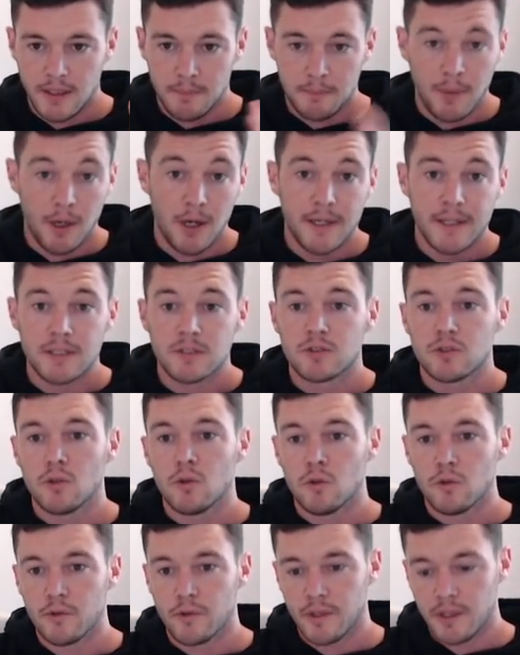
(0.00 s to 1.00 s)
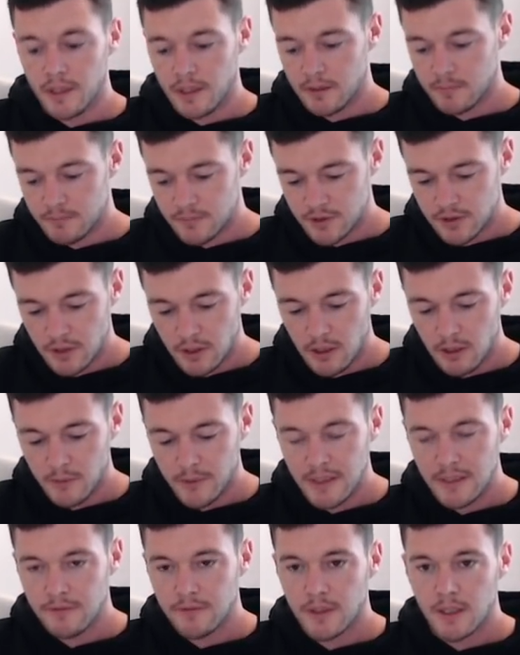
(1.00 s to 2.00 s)
bikes or the Star
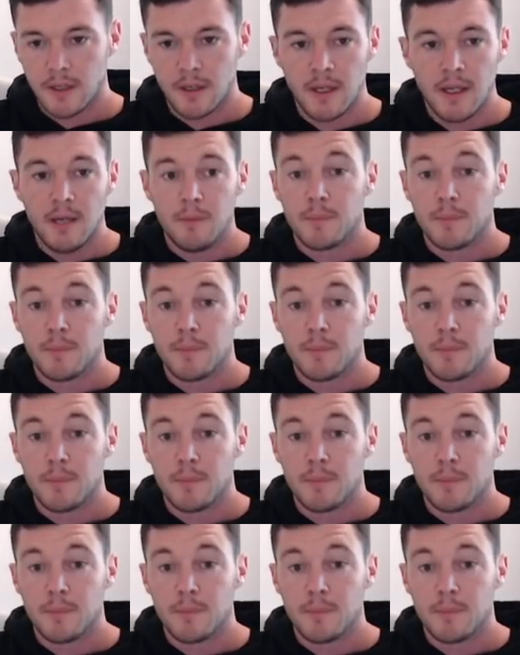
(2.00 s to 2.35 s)
Weaver,